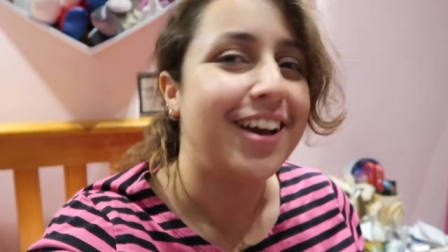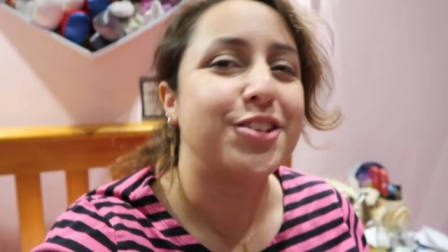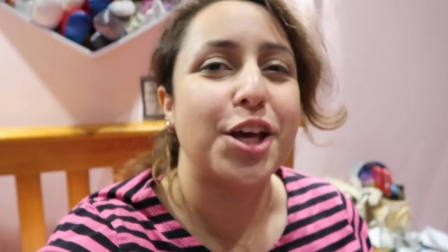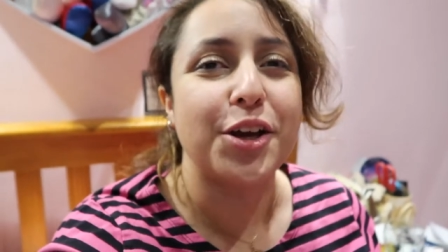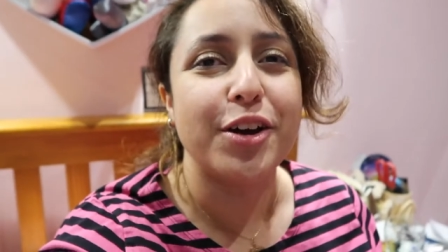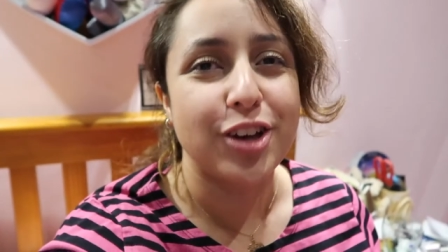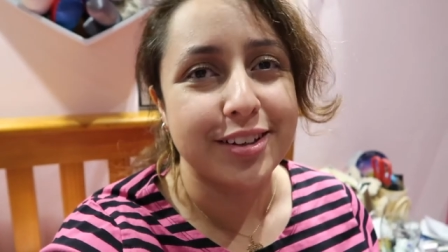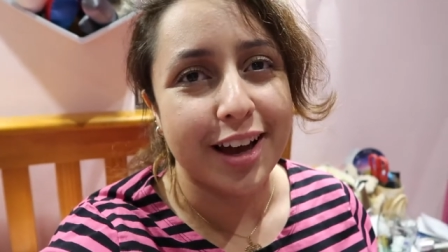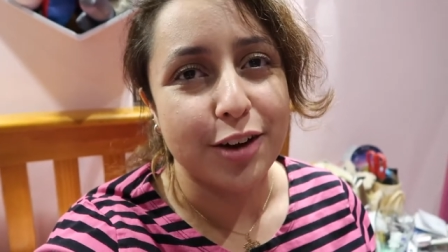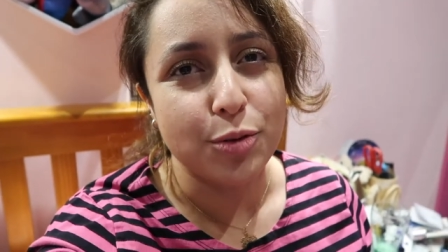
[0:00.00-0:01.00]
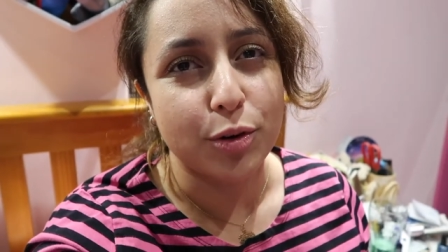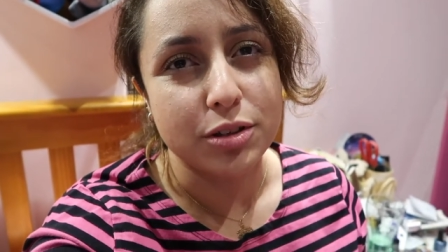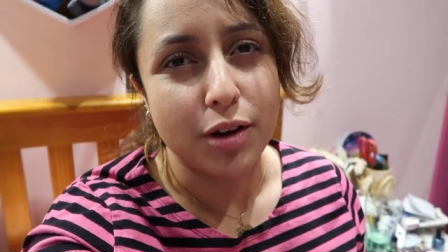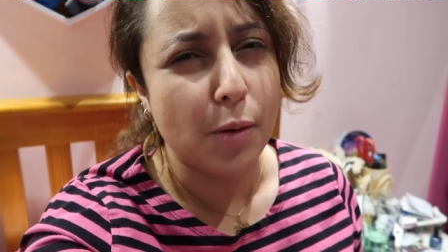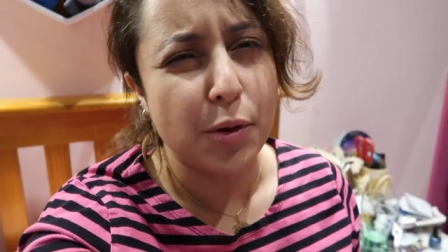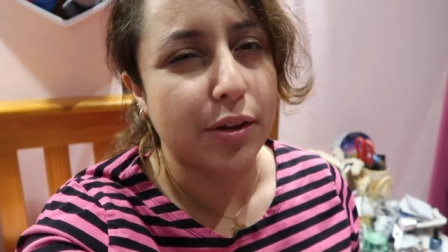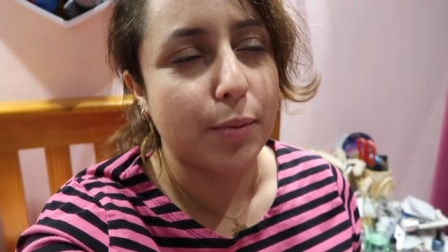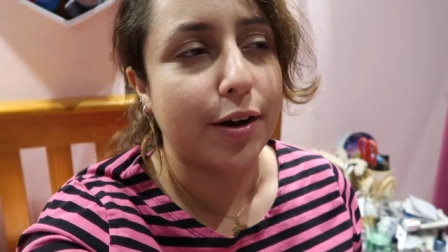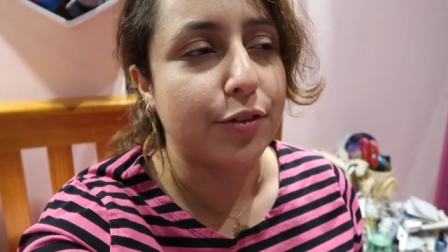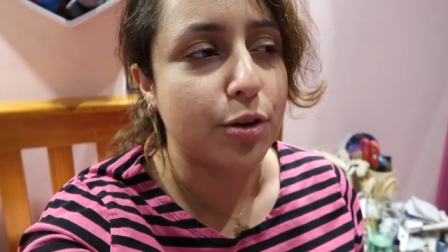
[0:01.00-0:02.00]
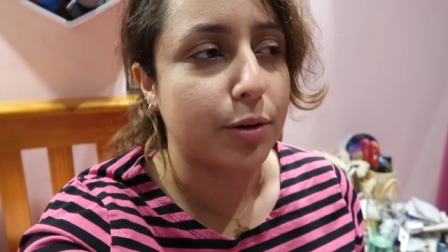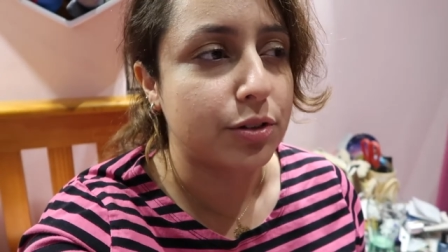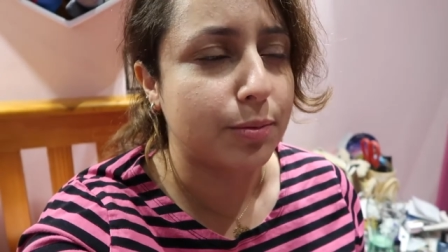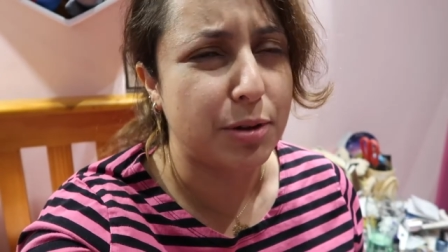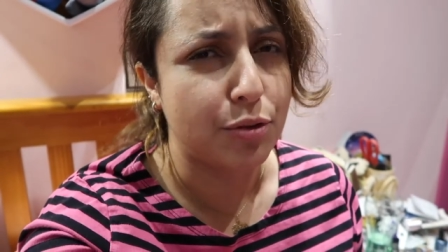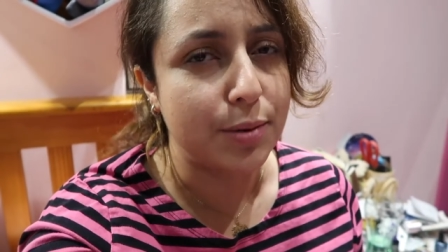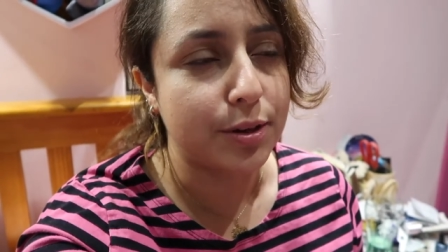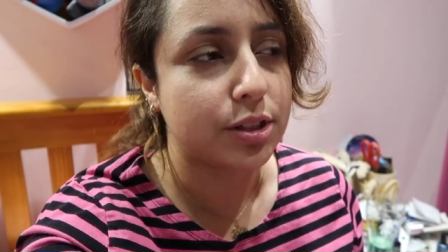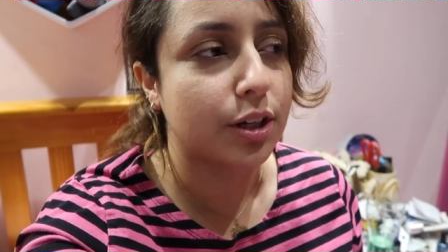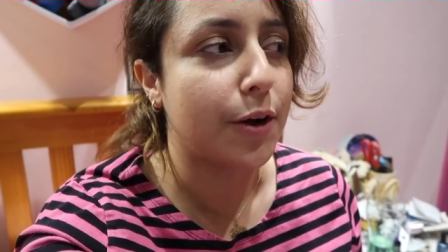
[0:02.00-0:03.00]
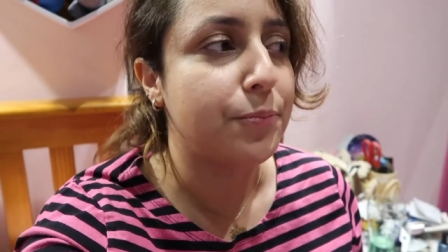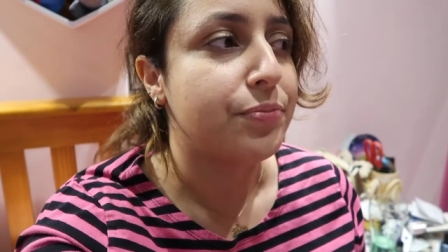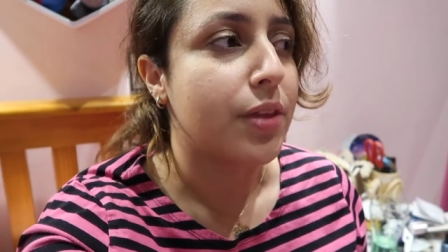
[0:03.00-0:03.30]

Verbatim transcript: So you can go and check that out if you want to. I uploaded it about a few months, maybe 3 months ago.